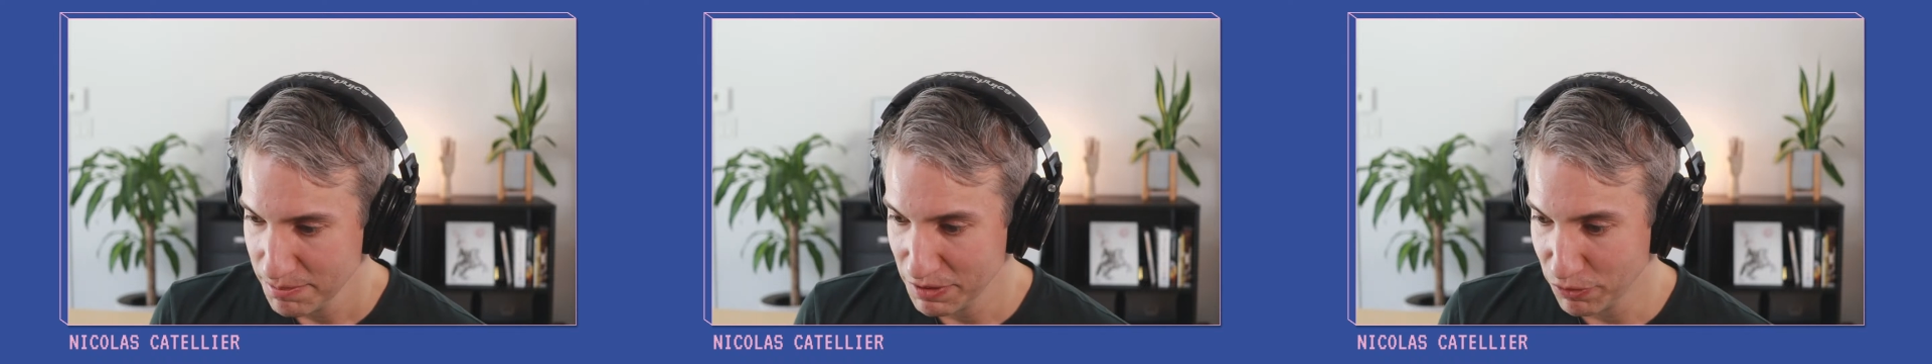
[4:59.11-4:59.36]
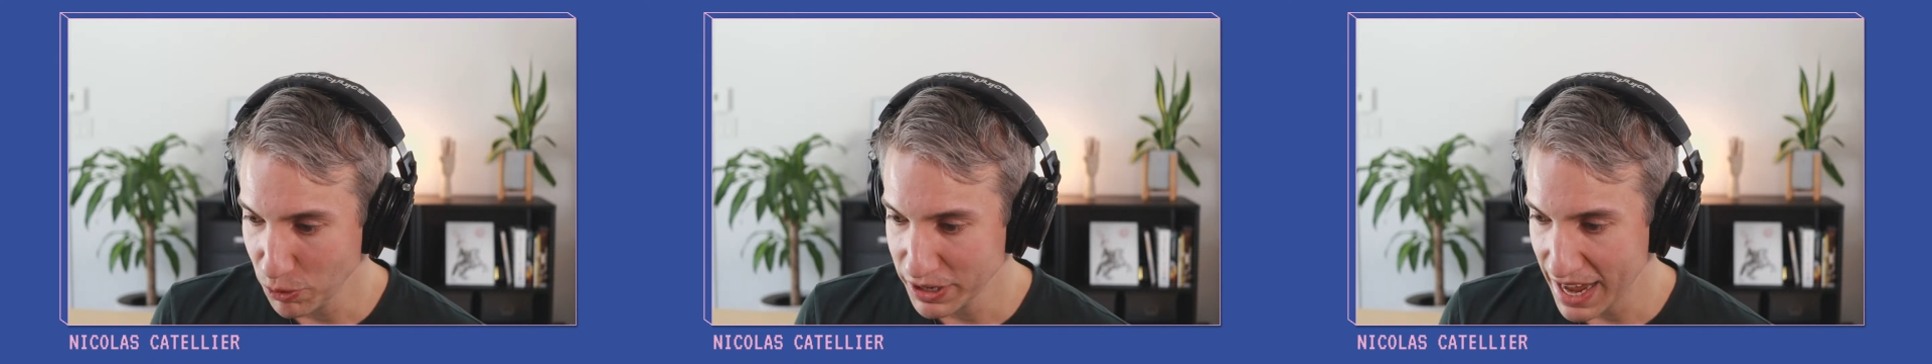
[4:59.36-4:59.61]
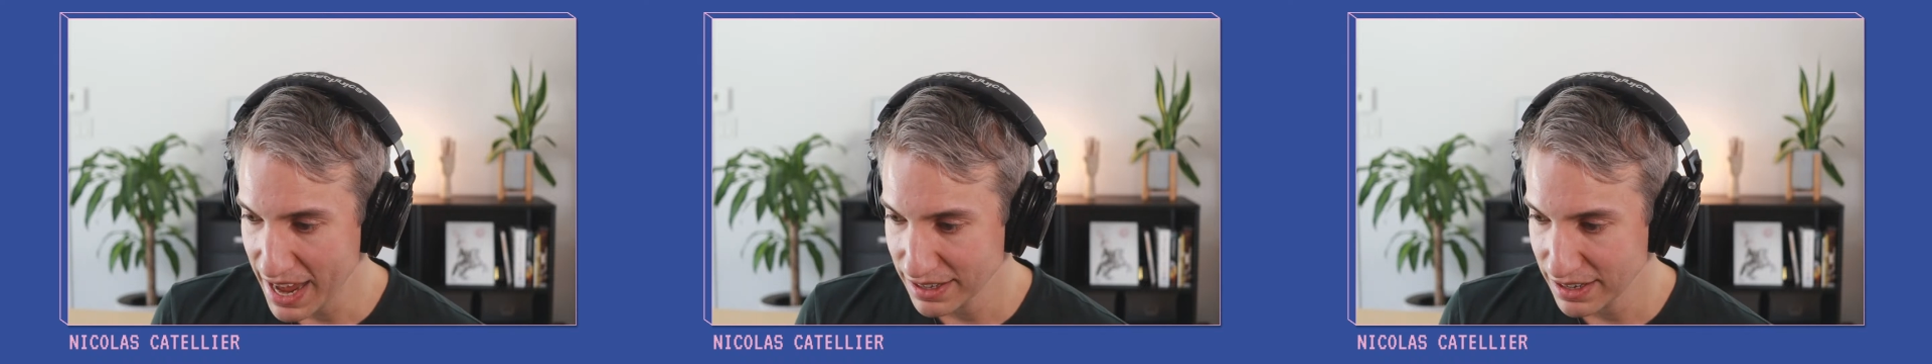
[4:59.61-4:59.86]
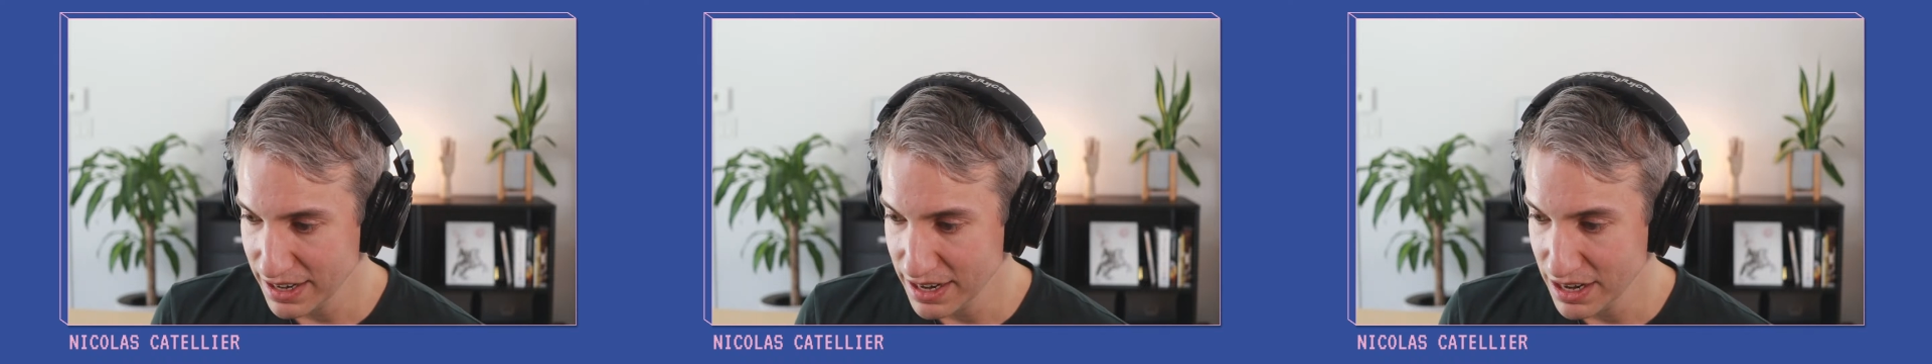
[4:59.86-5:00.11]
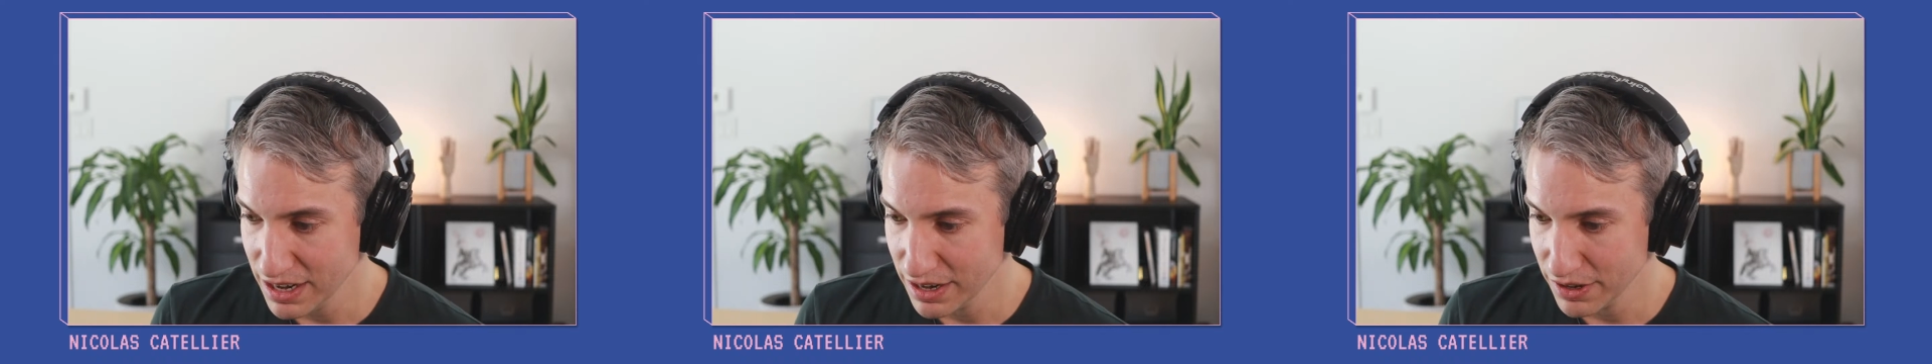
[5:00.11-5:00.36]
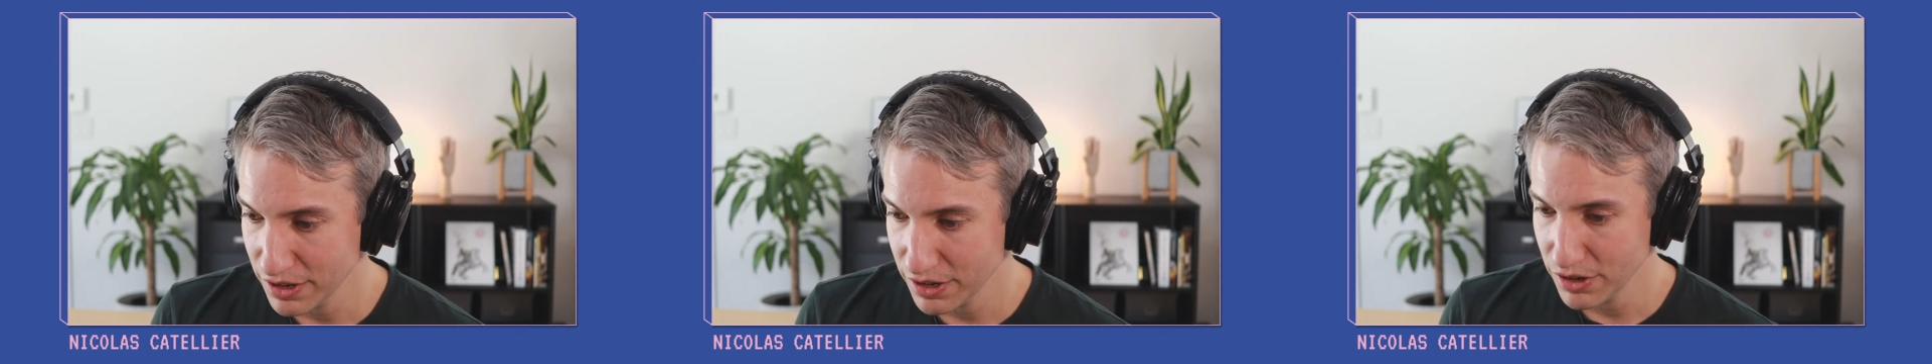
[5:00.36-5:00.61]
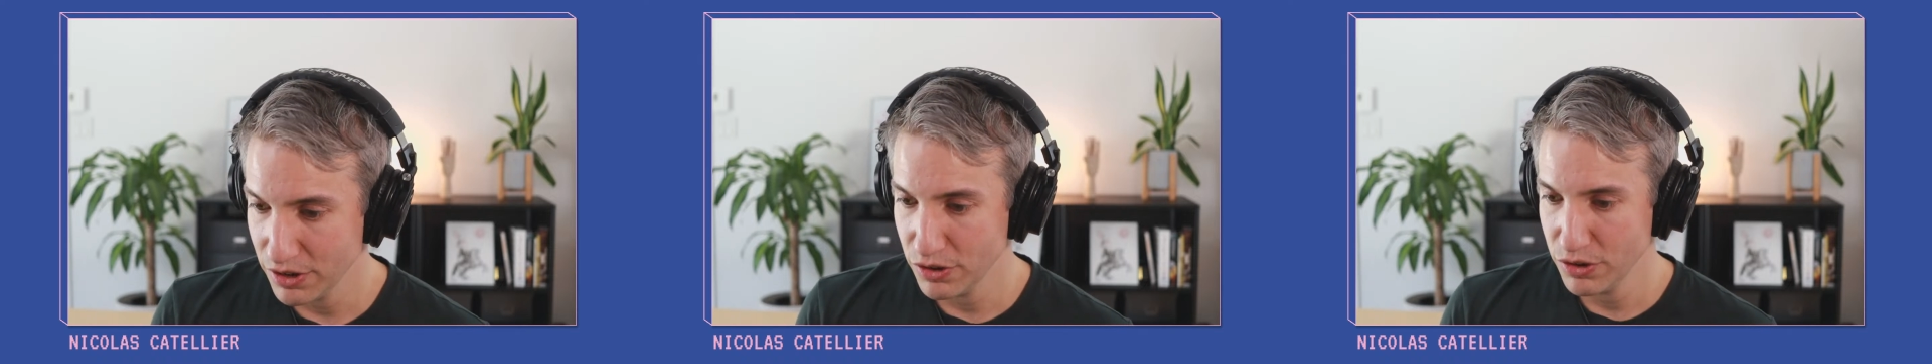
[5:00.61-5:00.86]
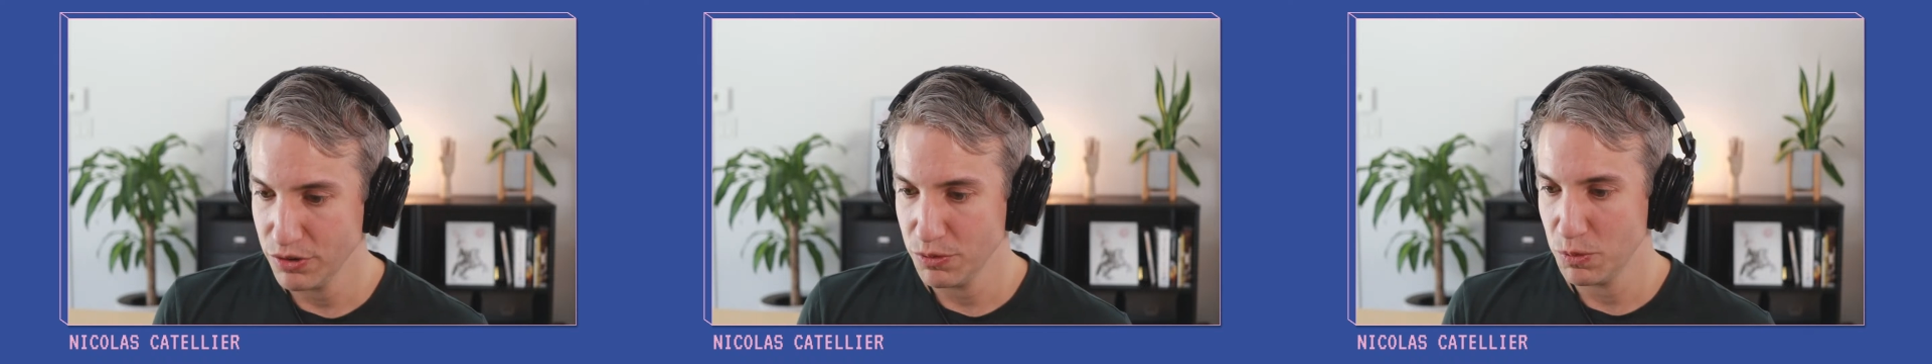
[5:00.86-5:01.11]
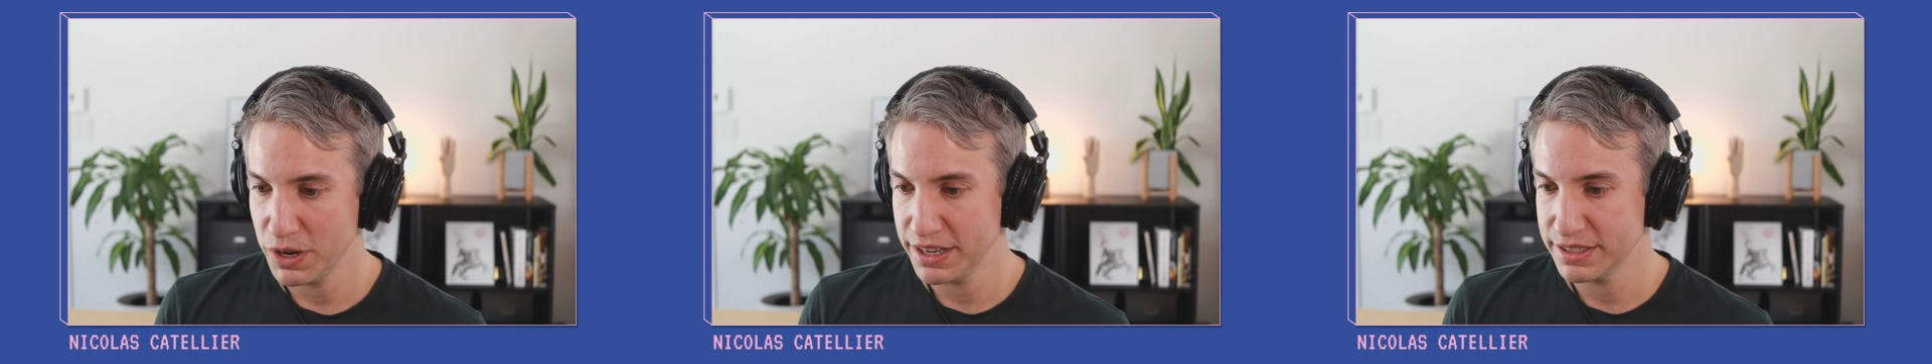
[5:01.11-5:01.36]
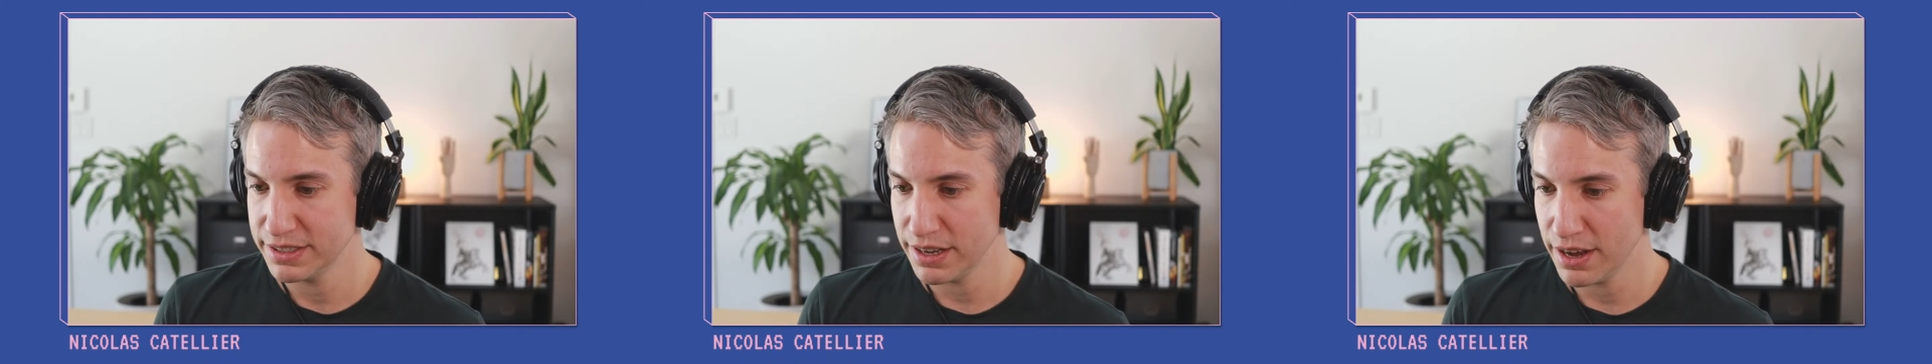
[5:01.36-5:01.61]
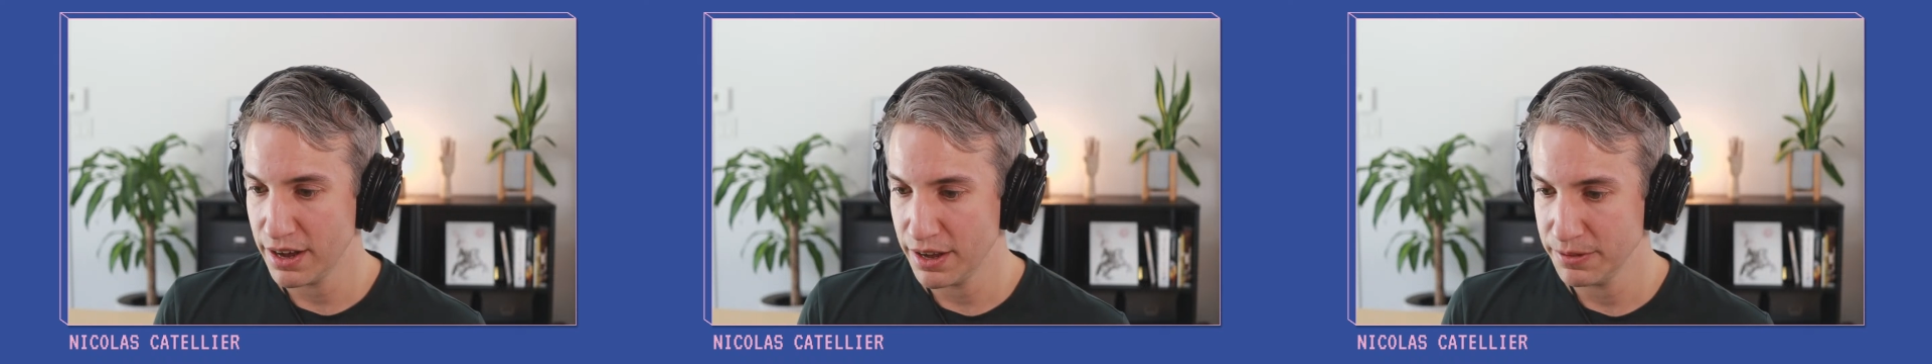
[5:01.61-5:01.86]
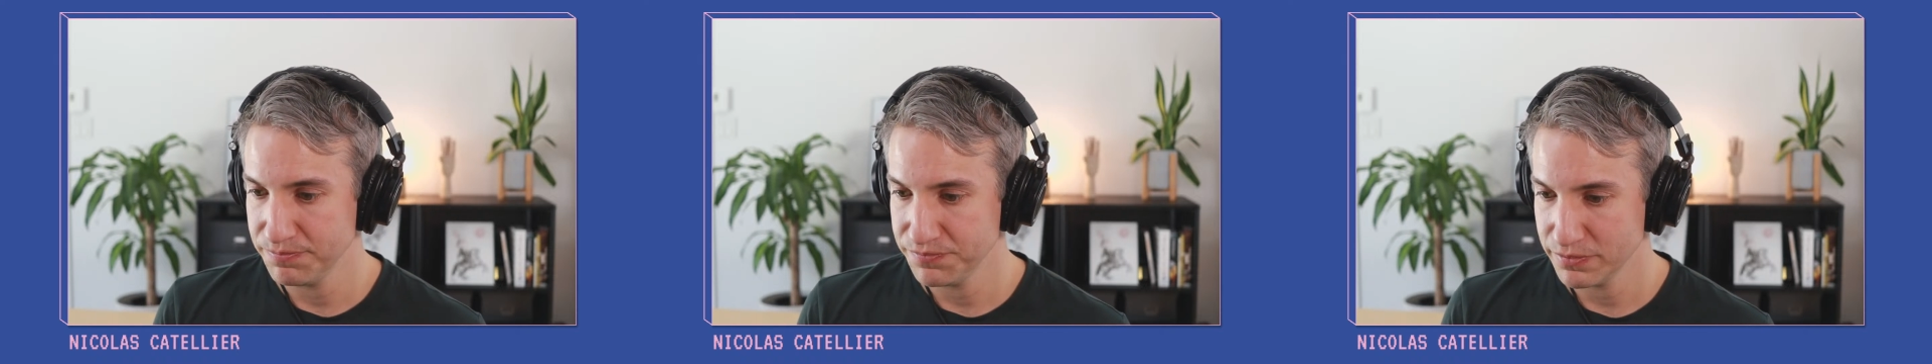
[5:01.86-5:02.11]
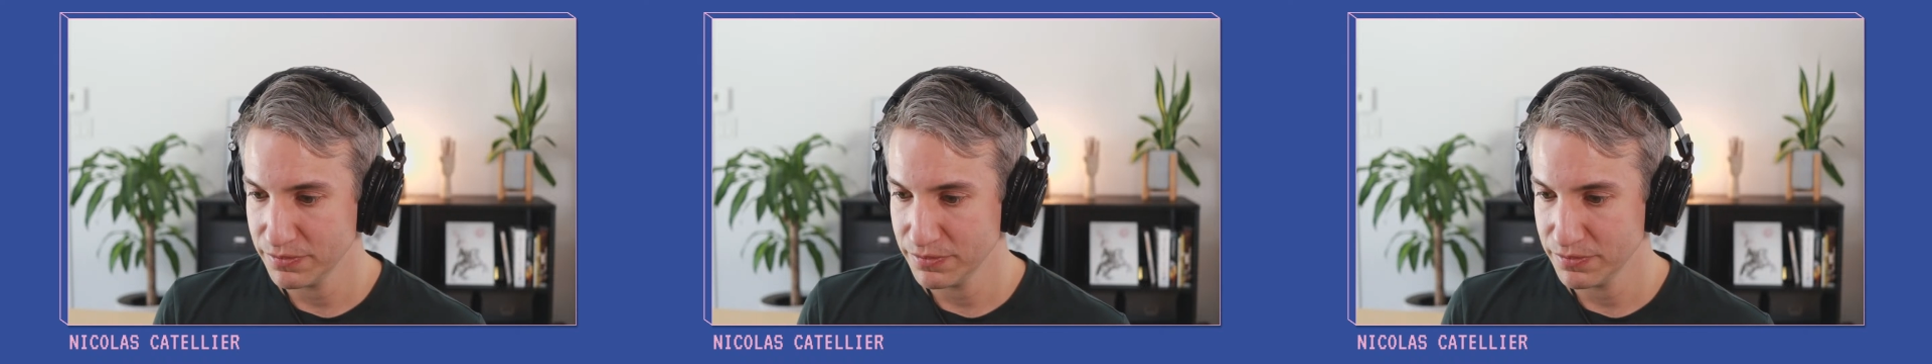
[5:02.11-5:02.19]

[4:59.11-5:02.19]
Before that, he was uh,